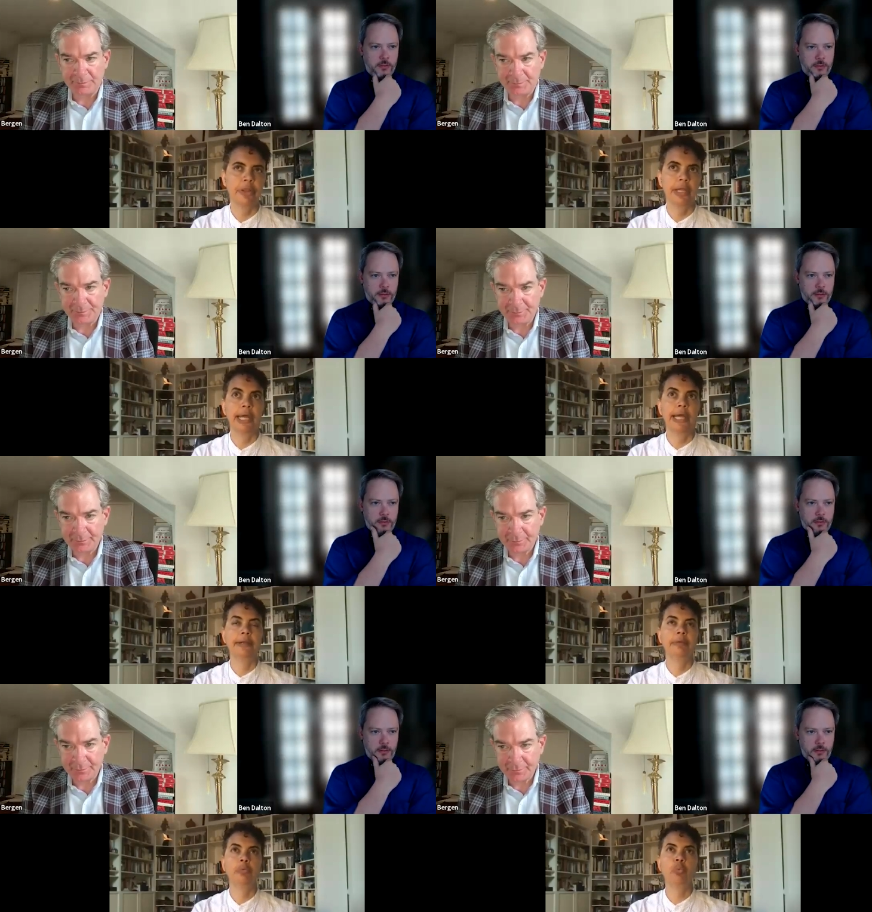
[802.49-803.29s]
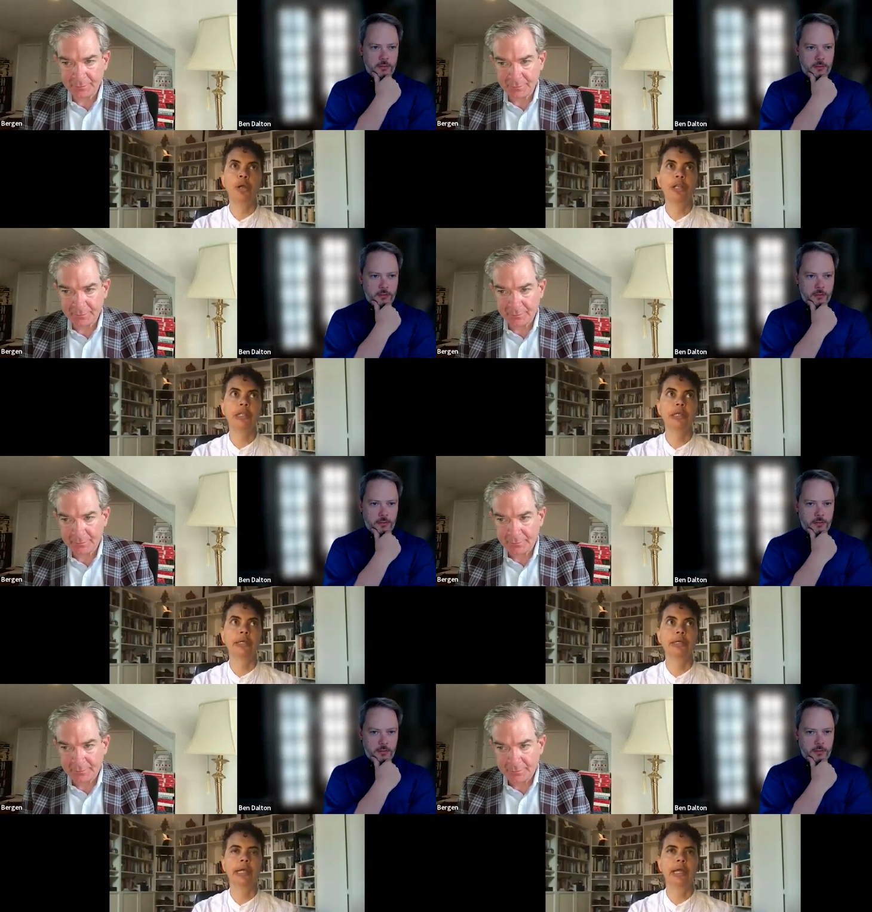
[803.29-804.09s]
Speaker 1: that one of
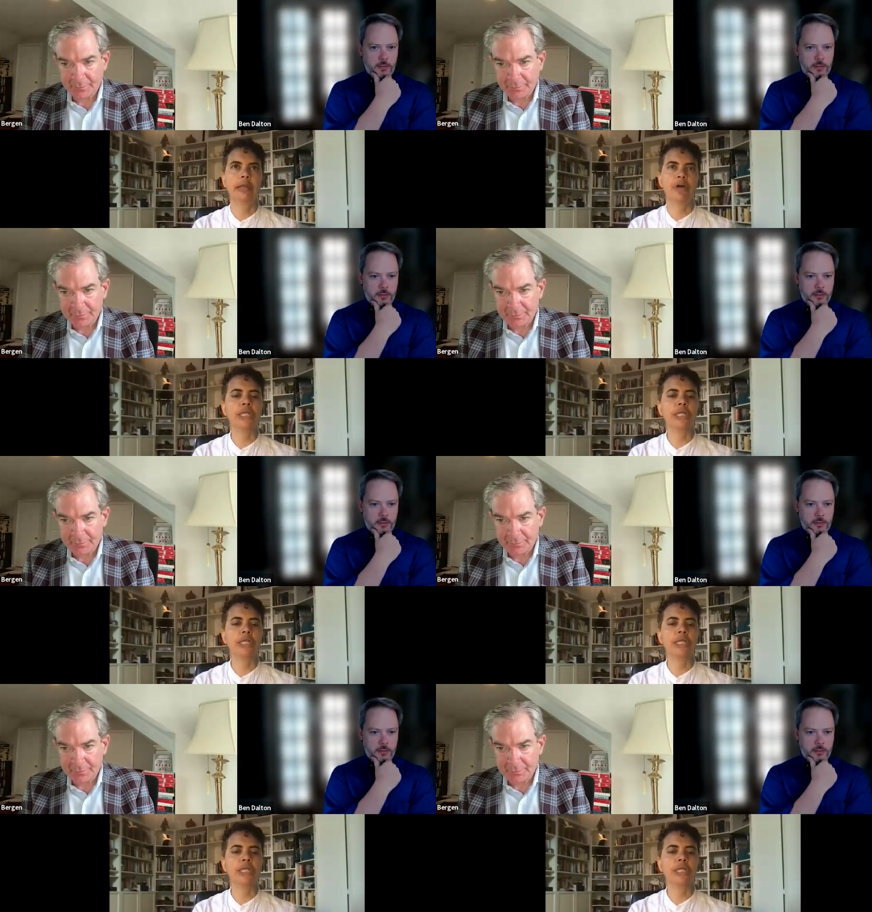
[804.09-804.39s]
the kind of